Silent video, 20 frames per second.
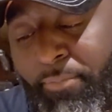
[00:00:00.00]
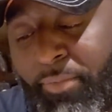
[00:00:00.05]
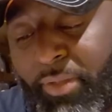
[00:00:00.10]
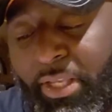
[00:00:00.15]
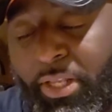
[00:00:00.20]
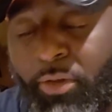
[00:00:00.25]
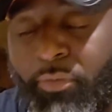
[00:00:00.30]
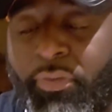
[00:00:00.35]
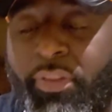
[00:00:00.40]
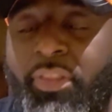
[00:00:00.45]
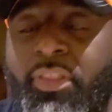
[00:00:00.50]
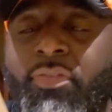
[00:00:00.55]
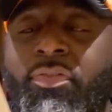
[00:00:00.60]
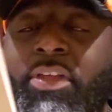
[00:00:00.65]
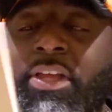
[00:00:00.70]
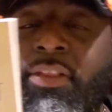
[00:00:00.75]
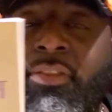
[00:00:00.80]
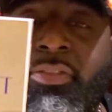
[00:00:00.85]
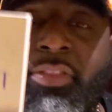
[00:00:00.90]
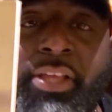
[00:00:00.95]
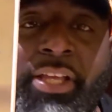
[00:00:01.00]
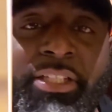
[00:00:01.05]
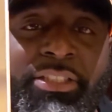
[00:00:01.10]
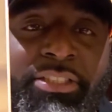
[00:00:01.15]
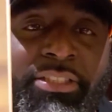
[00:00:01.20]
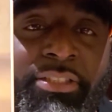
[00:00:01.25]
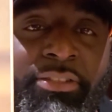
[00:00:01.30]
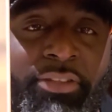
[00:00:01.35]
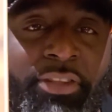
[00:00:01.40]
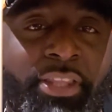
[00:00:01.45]
You know,
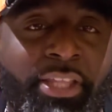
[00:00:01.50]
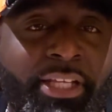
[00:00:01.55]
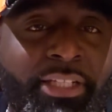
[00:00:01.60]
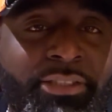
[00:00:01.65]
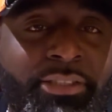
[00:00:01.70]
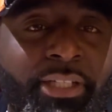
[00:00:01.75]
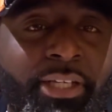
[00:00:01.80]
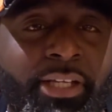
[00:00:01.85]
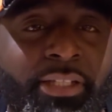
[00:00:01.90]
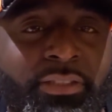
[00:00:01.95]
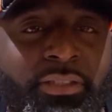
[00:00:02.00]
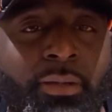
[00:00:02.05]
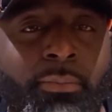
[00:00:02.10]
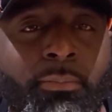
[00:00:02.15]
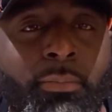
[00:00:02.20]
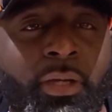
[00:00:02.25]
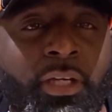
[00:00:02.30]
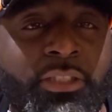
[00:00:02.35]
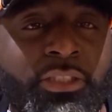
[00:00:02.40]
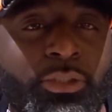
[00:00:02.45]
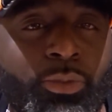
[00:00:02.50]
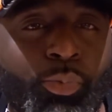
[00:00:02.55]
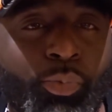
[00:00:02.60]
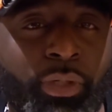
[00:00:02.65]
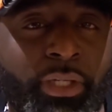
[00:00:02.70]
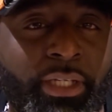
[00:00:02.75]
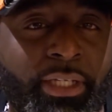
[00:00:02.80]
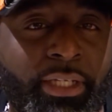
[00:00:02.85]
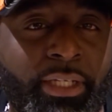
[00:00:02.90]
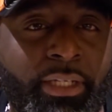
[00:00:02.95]
this is a must
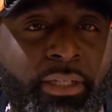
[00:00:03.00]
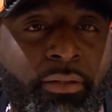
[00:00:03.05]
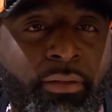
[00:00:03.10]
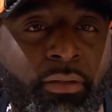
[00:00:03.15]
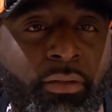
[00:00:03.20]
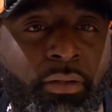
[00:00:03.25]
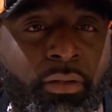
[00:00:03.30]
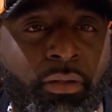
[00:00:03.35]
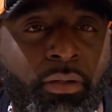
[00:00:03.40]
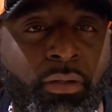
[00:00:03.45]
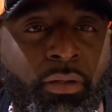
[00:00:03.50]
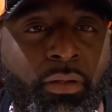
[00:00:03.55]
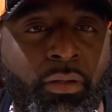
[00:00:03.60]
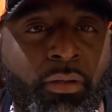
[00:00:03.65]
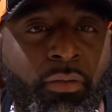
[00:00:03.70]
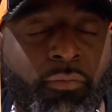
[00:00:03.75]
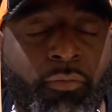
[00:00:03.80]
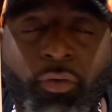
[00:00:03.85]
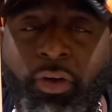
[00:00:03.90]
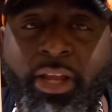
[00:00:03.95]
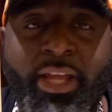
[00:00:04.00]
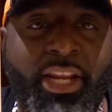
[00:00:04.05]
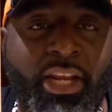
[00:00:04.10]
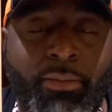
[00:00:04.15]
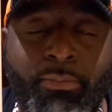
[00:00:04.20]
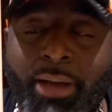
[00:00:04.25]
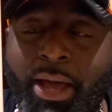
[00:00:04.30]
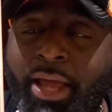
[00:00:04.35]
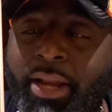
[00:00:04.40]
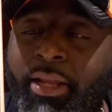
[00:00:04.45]
read for
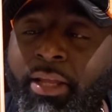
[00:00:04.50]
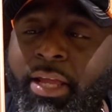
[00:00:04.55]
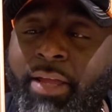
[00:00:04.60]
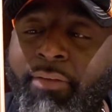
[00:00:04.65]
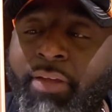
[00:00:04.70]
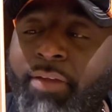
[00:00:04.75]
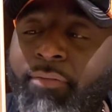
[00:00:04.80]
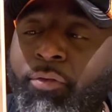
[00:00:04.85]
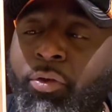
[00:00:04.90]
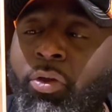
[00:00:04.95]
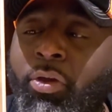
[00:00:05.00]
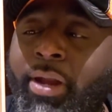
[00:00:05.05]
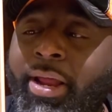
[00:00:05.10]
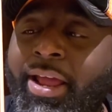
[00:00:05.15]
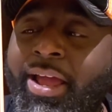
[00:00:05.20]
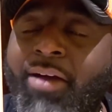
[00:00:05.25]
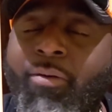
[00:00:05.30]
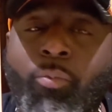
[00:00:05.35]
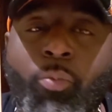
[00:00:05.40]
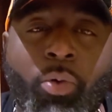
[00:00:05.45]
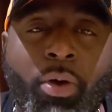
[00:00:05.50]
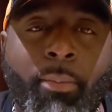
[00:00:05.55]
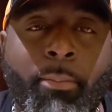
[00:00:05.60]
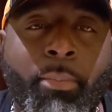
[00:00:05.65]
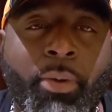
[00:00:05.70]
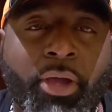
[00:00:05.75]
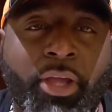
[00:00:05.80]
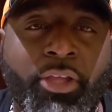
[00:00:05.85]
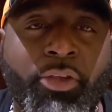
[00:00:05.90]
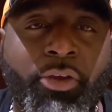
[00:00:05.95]
anybody. If you're gonna have one
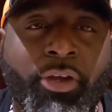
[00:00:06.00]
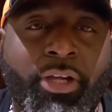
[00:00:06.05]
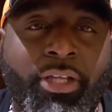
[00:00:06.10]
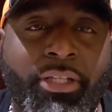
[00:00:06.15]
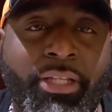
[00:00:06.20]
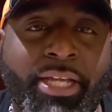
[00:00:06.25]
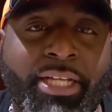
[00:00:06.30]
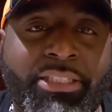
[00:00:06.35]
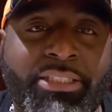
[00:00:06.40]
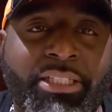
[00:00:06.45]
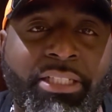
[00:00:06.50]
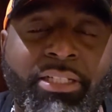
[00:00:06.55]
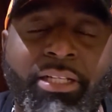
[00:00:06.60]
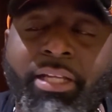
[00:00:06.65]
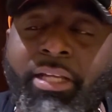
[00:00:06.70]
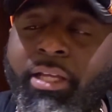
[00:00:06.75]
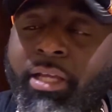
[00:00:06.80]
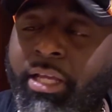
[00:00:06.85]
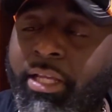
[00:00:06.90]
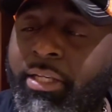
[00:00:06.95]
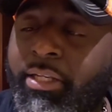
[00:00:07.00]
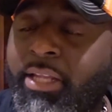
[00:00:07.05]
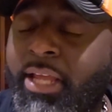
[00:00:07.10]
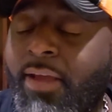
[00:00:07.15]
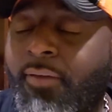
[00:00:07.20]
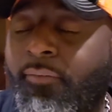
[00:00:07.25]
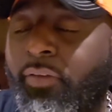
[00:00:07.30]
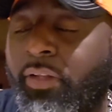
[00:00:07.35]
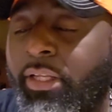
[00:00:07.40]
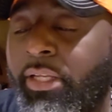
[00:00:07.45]
book in your collection, it
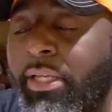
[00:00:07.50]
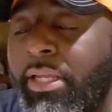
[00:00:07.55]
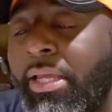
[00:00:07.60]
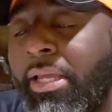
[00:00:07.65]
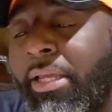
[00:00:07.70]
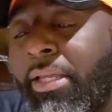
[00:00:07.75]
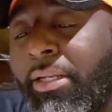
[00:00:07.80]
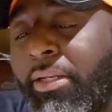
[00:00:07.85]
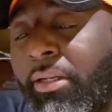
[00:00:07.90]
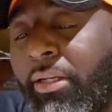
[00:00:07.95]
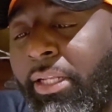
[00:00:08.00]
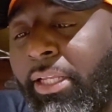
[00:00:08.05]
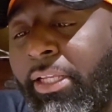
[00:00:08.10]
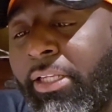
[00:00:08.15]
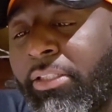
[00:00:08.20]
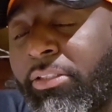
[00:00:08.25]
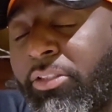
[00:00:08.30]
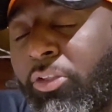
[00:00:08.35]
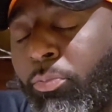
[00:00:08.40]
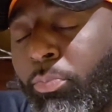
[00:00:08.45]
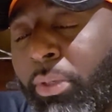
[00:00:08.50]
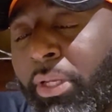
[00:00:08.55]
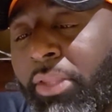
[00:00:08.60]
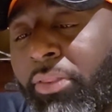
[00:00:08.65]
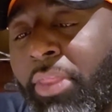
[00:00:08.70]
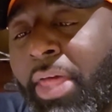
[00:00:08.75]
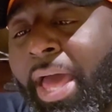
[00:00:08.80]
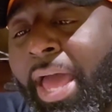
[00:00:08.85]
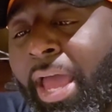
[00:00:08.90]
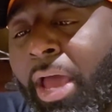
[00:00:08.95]
definitely needs to be
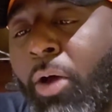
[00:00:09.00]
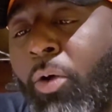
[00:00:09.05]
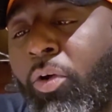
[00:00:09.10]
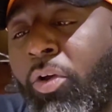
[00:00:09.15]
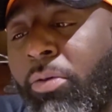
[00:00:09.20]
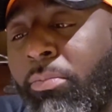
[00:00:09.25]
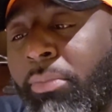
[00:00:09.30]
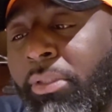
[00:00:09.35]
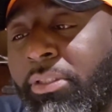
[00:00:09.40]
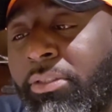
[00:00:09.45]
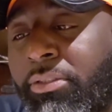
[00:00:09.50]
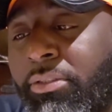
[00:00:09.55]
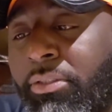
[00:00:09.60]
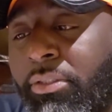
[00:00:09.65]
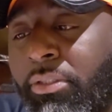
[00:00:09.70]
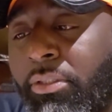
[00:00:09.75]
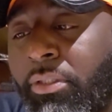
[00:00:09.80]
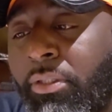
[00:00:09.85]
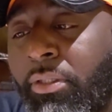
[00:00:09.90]
The Alchemist.